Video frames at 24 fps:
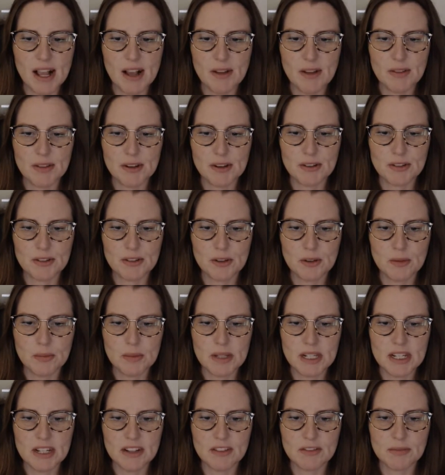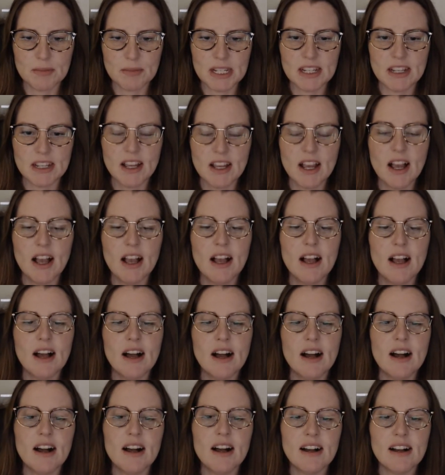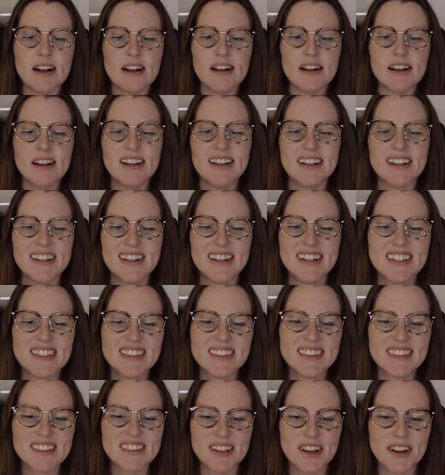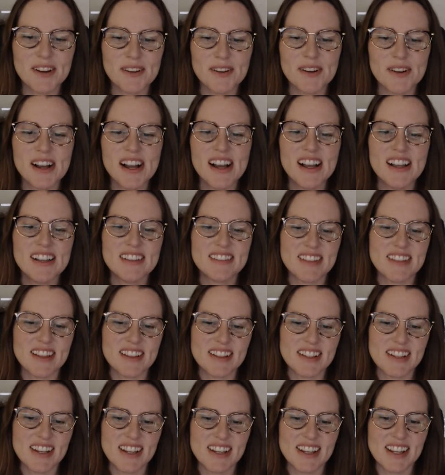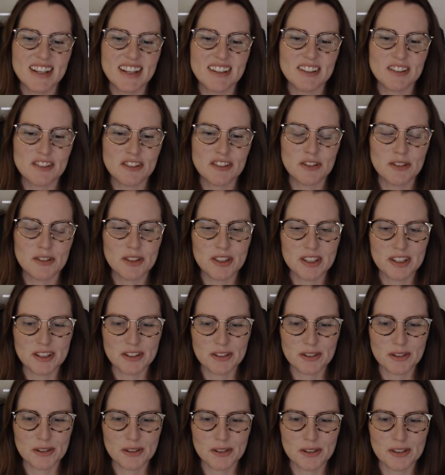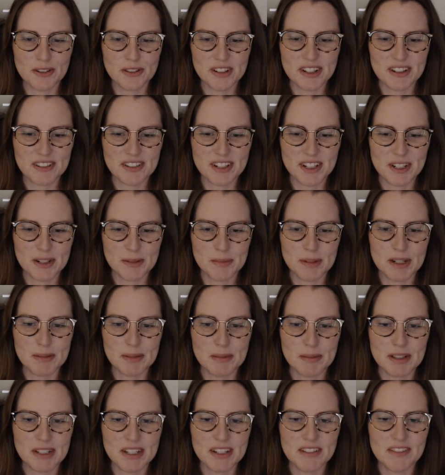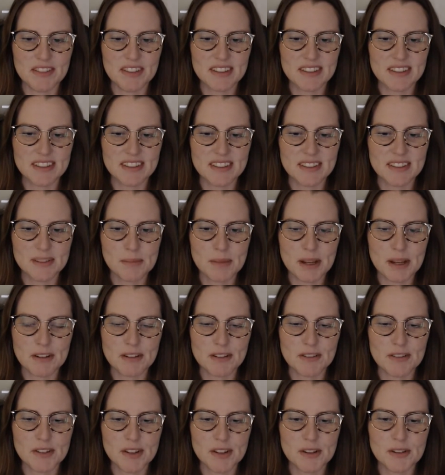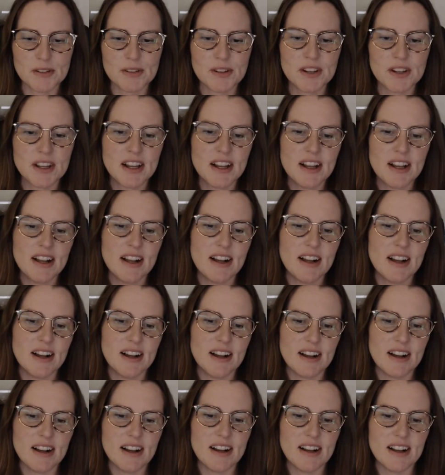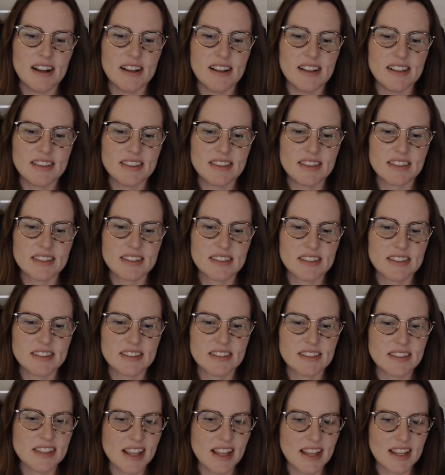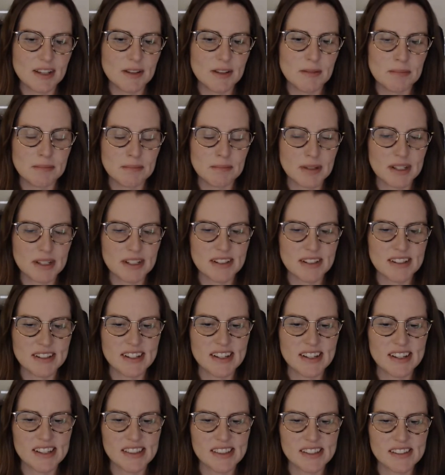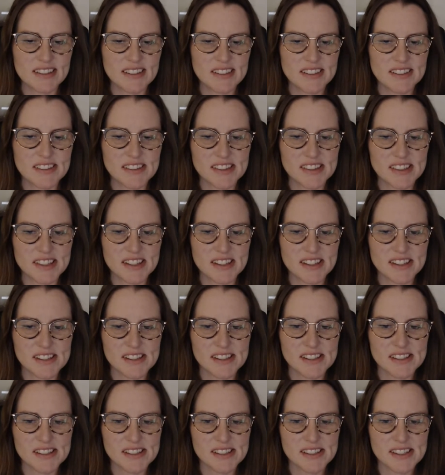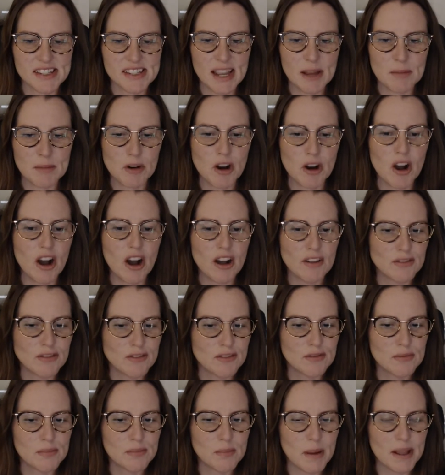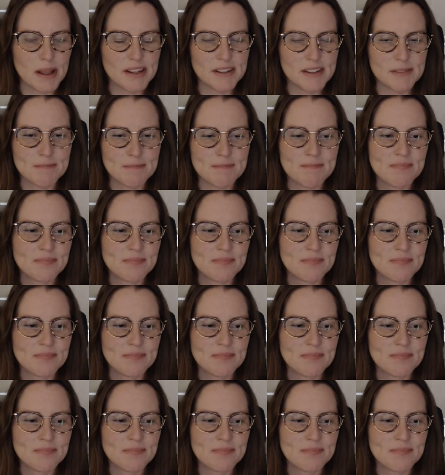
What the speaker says: there's so many of me. So sadly, I can't show you the controls down here, but I believe this is a microphone, and this is the hang up button, and this is the camera off button.